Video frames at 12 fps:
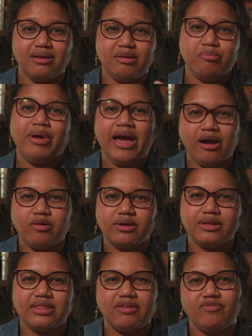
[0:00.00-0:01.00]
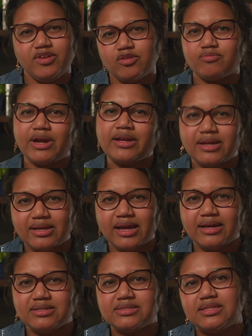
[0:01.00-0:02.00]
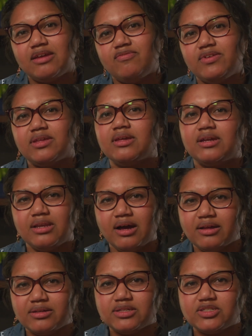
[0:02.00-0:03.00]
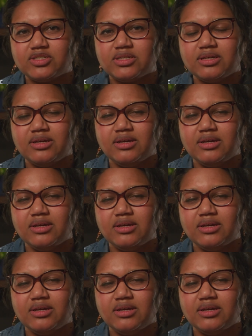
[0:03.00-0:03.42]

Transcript: empowered. They feel recognized. They feel acknowledged.